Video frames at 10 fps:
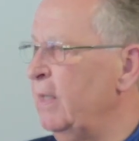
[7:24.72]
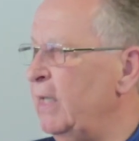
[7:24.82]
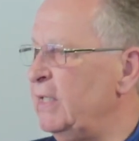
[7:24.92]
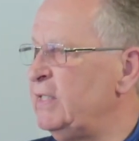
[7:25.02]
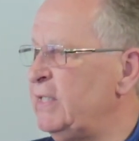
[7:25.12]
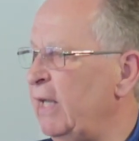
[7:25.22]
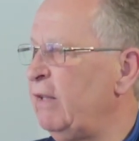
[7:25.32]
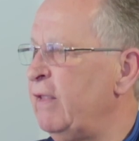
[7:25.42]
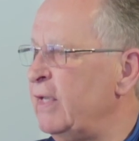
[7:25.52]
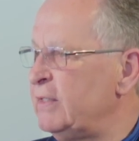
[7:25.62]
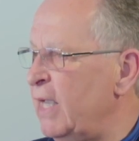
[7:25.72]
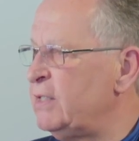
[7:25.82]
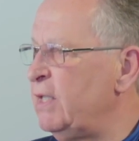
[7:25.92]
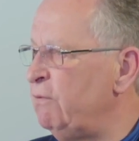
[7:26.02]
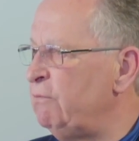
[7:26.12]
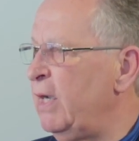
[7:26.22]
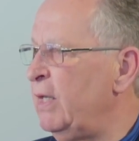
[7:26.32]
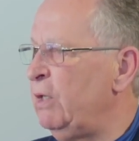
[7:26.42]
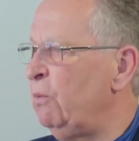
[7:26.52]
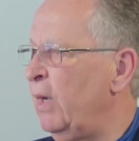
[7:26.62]
He said things as they
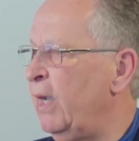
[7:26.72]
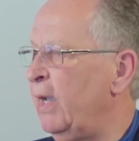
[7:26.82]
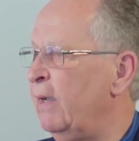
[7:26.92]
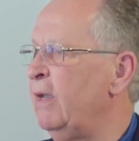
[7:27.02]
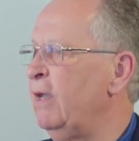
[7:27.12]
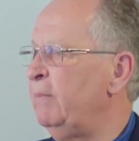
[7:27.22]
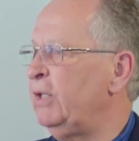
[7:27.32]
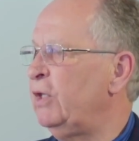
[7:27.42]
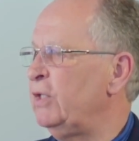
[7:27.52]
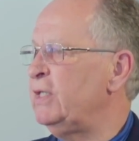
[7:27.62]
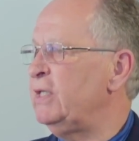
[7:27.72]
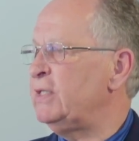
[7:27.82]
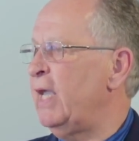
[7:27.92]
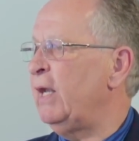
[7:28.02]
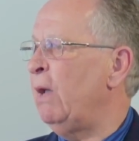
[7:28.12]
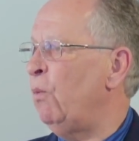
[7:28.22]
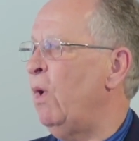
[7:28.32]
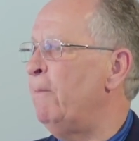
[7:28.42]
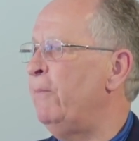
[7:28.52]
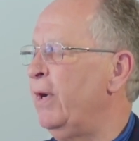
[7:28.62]
really were because he said at
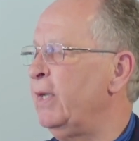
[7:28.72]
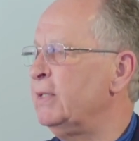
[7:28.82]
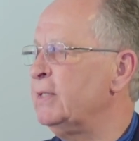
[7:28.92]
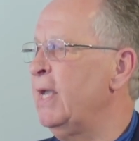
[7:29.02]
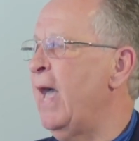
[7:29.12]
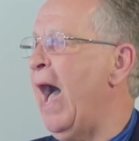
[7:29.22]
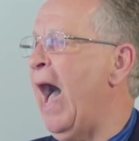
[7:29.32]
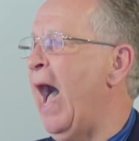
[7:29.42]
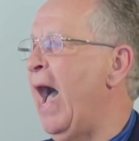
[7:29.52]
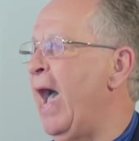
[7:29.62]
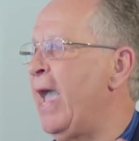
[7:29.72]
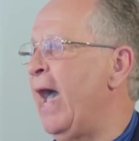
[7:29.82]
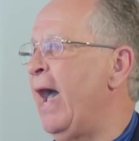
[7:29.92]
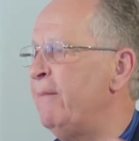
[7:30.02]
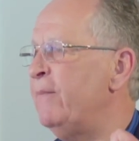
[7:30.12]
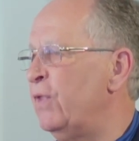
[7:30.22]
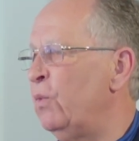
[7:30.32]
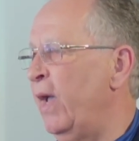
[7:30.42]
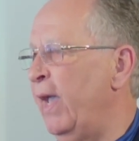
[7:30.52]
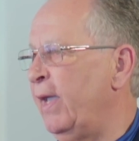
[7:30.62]
one point, I am the
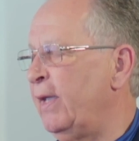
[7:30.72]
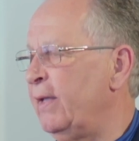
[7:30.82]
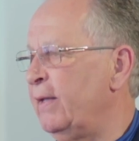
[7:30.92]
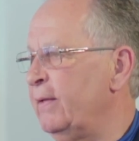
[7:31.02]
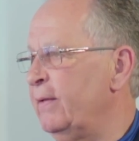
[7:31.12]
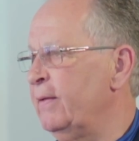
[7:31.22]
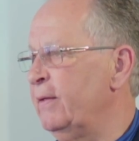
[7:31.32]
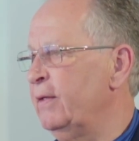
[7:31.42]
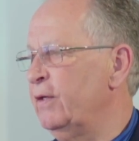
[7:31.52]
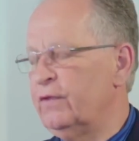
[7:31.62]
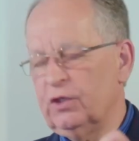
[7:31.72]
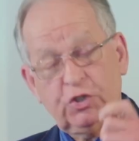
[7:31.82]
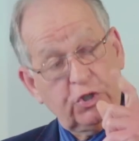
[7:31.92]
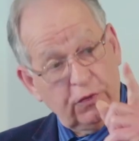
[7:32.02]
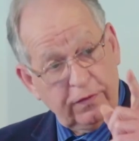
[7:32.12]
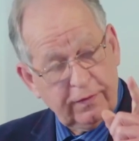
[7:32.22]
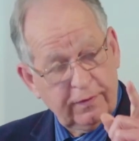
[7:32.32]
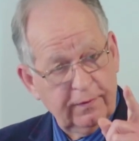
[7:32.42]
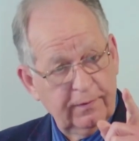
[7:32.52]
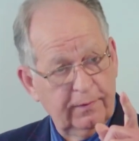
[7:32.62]
way, the
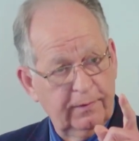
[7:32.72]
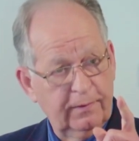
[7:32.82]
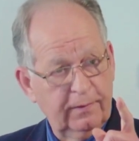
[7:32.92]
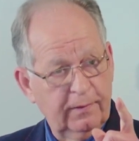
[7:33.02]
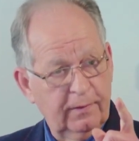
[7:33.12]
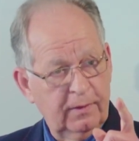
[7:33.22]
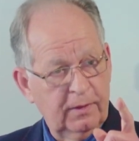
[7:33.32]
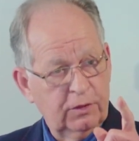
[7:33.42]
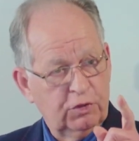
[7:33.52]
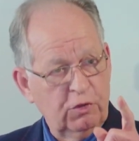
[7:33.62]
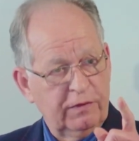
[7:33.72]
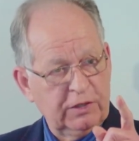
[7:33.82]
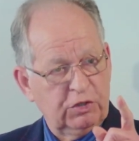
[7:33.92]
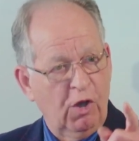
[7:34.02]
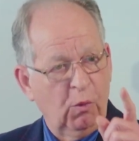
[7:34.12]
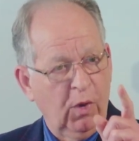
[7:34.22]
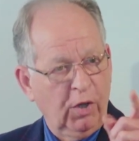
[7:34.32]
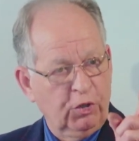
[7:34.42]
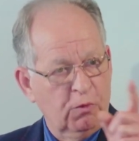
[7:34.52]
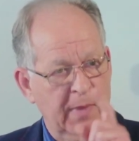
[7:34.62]
truth. Truth is not
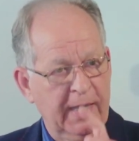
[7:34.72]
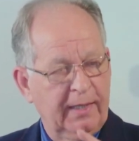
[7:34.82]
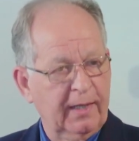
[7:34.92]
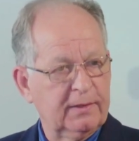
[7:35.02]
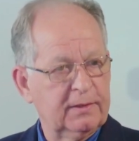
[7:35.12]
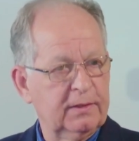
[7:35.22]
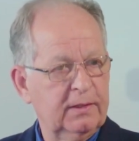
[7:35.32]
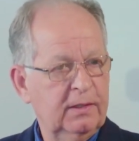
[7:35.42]
what you make it.